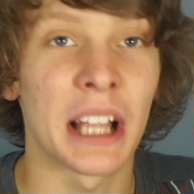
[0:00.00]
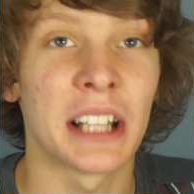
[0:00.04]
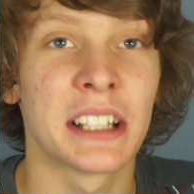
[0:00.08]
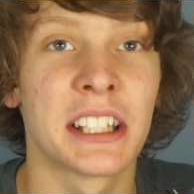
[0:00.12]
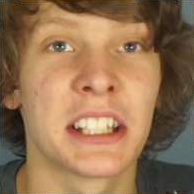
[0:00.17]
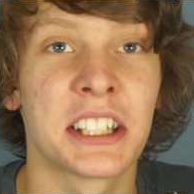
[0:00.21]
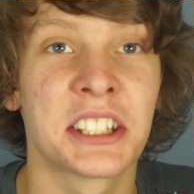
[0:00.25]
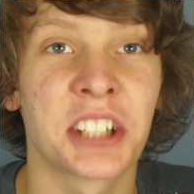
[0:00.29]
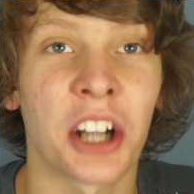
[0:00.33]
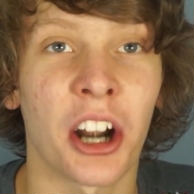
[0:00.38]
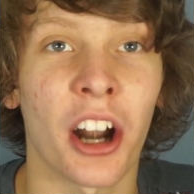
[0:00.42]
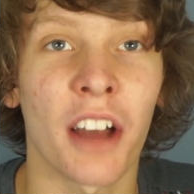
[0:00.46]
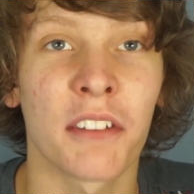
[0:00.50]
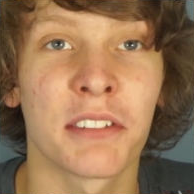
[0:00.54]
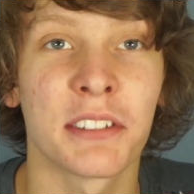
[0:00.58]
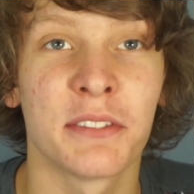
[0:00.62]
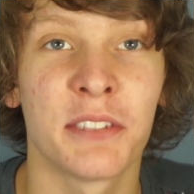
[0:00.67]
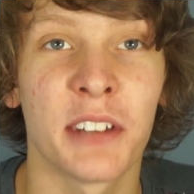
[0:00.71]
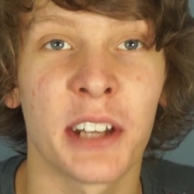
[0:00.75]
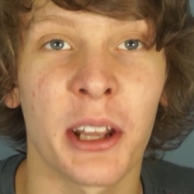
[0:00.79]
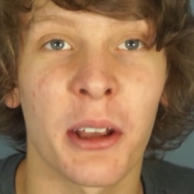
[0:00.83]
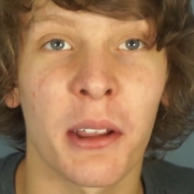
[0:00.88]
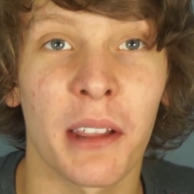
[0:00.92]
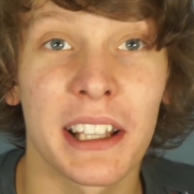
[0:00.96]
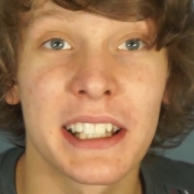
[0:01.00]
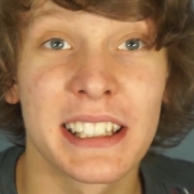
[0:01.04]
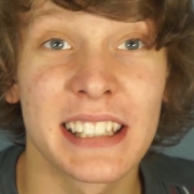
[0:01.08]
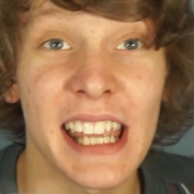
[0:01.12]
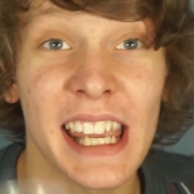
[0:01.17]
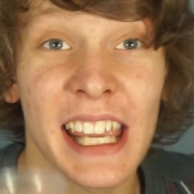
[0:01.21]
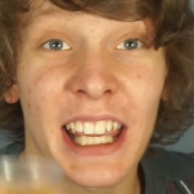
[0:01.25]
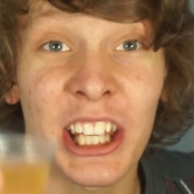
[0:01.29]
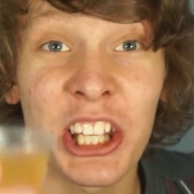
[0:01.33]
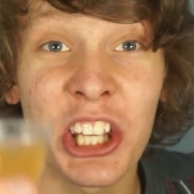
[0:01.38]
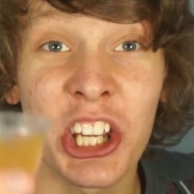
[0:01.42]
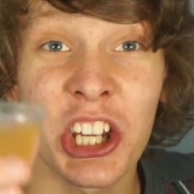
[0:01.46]
To start off the video, let's
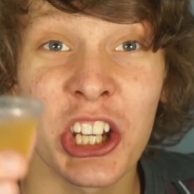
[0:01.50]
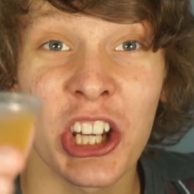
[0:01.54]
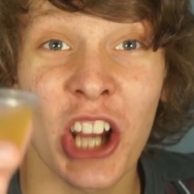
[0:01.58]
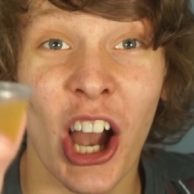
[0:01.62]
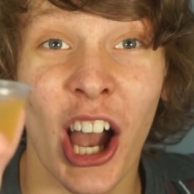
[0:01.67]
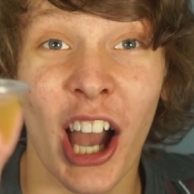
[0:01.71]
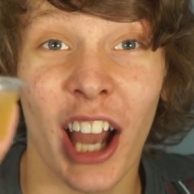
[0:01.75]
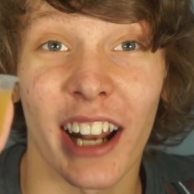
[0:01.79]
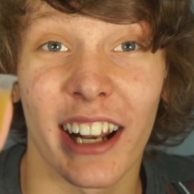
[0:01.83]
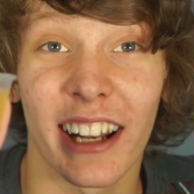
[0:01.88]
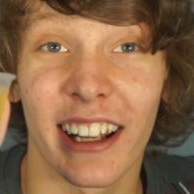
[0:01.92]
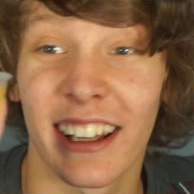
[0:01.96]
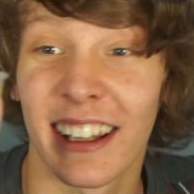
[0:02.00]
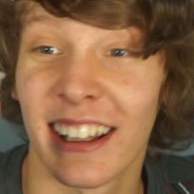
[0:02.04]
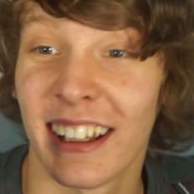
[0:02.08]
take a shot.